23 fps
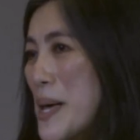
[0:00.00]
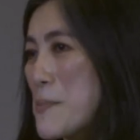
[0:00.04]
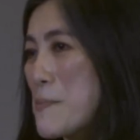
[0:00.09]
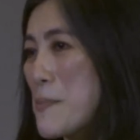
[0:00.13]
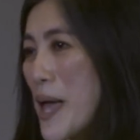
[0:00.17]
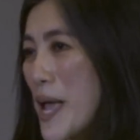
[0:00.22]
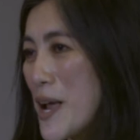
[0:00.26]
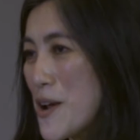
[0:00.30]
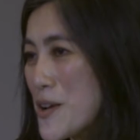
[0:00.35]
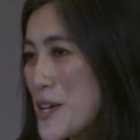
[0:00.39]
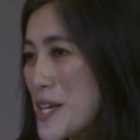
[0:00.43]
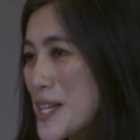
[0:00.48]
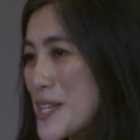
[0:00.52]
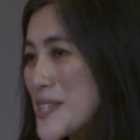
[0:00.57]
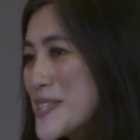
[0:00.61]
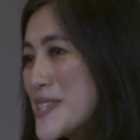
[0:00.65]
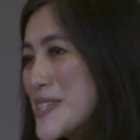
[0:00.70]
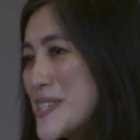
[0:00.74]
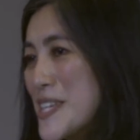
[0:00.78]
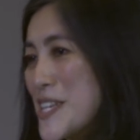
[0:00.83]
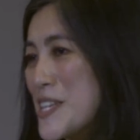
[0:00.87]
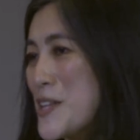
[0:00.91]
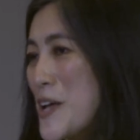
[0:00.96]

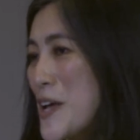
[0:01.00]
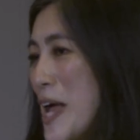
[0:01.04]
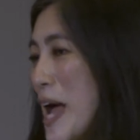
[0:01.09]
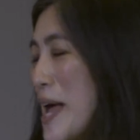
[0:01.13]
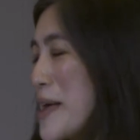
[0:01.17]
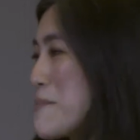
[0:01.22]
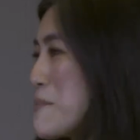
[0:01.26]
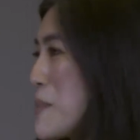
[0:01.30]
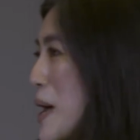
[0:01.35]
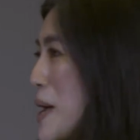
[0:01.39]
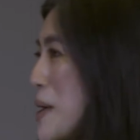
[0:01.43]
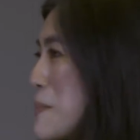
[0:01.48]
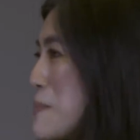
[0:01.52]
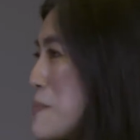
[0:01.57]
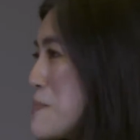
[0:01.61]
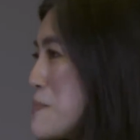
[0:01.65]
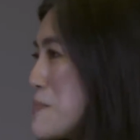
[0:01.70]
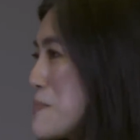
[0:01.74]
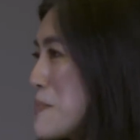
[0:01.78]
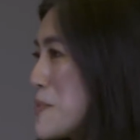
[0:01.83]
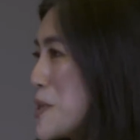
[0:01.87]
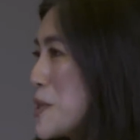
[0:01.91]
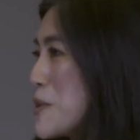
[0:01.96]
bearings. You know, I'm
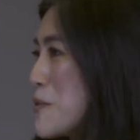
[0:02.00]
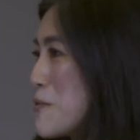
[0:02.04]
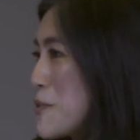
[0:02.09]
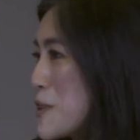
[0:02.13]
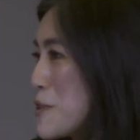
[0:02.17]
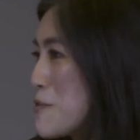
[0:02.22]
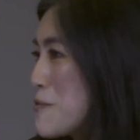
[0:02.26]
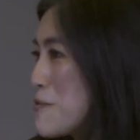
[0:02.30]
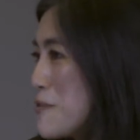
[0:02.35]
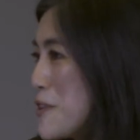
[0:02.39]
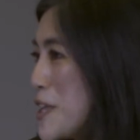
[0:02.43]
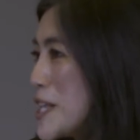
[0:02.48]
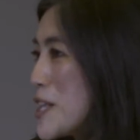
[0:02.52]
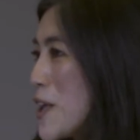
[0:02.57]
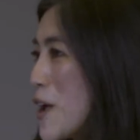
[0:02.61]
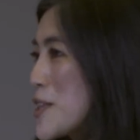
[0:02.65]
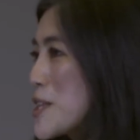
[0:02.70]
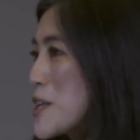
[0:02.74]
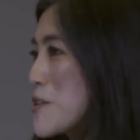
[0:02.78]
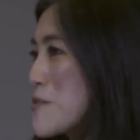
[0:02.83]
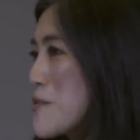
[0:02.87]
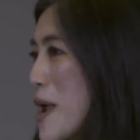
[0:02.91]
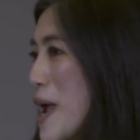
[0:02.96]
you know, with feet
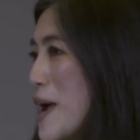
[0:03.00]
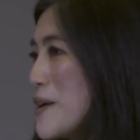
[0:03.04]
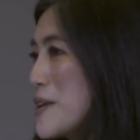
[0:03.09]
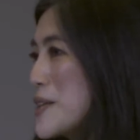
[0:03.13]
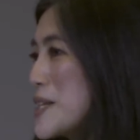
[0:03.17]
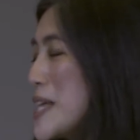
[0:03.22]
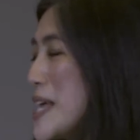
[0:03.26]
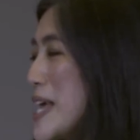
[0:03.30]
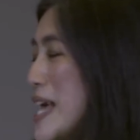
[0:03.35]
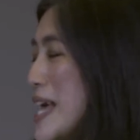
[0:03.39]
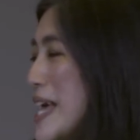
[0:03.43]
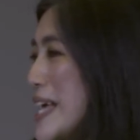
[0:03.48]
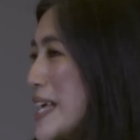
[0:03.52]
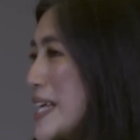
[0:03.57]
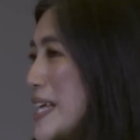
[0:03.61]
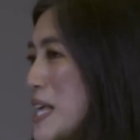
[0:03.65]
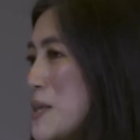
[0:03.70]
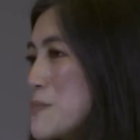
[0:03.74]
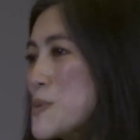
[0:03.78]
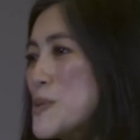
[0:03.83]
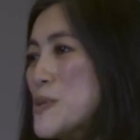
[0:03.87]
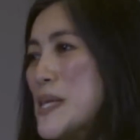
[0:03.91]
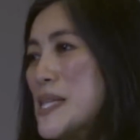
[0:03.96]
on the ground,
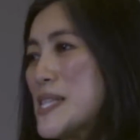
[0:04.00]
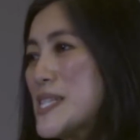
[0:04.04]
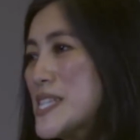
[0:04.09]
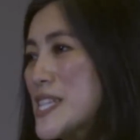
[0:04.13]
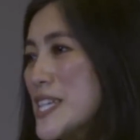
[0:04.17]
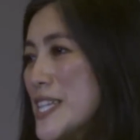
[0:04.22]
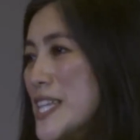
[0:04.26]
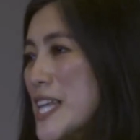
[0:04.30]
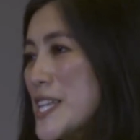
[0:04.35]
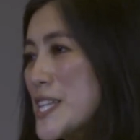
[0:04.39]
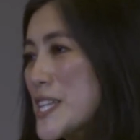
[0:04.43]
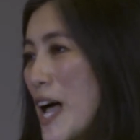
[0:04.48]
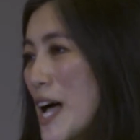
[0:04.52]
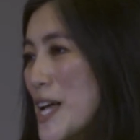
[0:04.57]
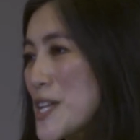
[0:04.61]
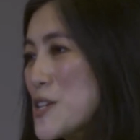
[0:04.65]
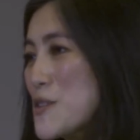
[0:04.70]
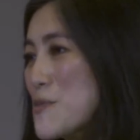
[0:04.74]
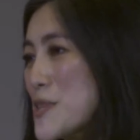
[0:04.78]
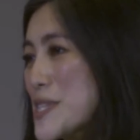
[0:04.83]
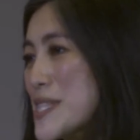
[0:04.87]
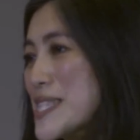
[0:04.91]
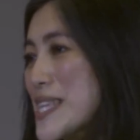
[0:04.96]
keeps me still in
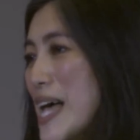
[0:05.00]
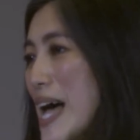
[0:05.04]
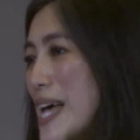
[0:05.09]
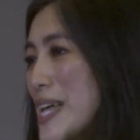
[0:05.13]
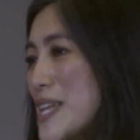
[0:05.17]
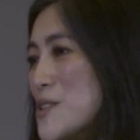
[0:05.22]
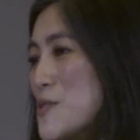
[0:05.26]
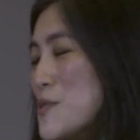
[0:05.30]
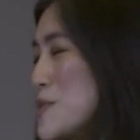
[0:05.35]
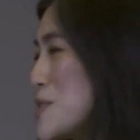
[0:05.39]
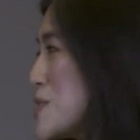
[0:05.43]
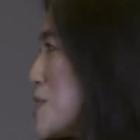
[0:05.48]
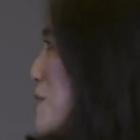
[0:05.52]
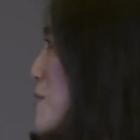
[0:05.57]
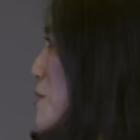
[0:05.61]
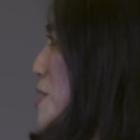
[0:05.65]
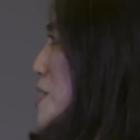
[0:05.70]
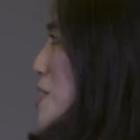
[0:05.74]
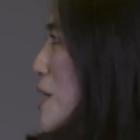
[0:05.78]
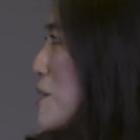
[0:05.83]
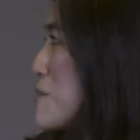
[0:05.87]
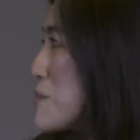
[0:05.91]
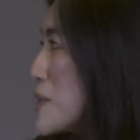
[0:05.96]
touch with science,
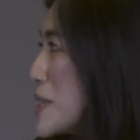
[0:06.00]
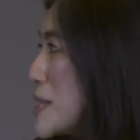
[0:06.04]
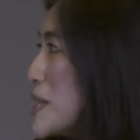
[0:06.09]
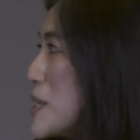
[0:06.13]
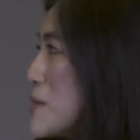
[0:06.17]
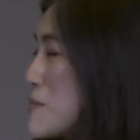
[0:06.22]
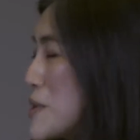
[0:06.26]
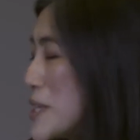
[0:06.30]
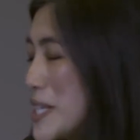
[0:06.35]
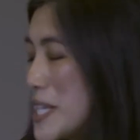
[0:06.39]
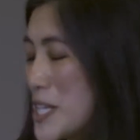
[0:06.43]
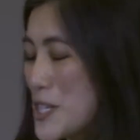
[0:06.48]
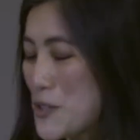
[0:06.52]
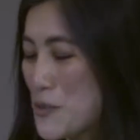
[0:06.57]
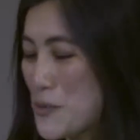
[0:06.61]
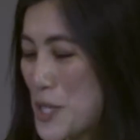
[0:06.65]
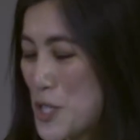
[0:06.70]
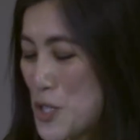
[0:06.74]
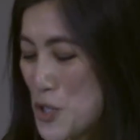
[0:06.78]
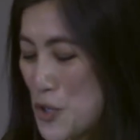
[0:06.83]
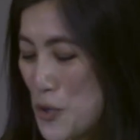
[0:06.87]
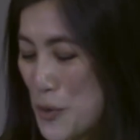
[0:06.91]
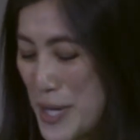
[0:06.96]
which I really, really do
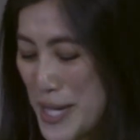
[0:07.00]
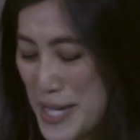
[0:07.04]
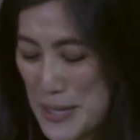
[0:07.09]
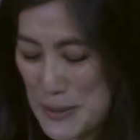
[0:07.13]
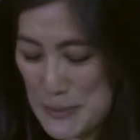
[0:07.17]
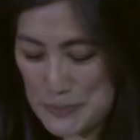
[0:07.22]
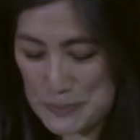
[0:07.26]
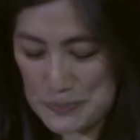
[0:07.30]
enjoy.